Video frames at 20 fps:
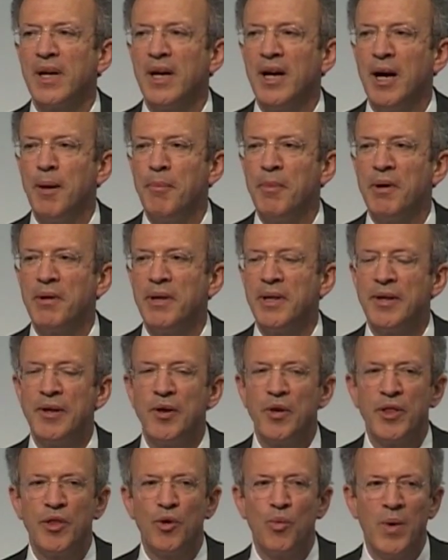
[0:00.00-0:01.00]

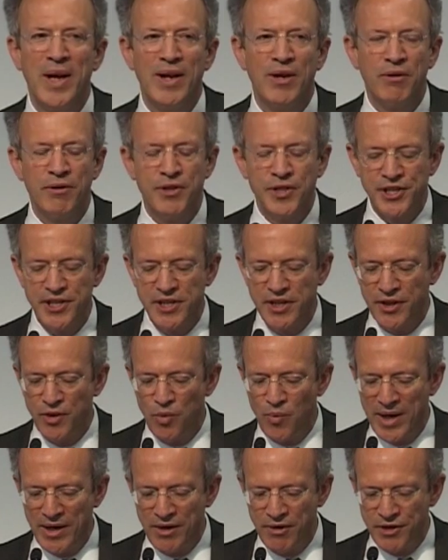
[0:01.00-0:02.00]
The
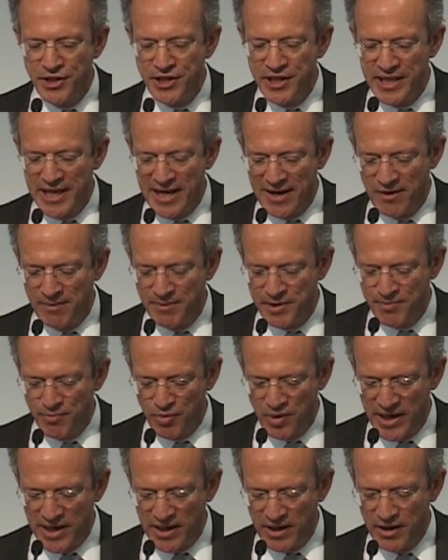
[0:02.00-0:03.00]
winners in the Arab
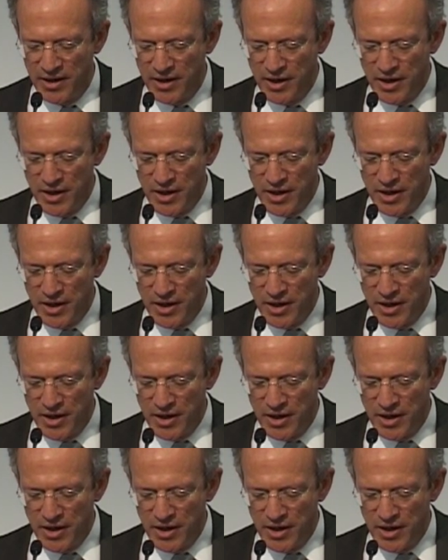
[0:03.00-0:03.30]
Spring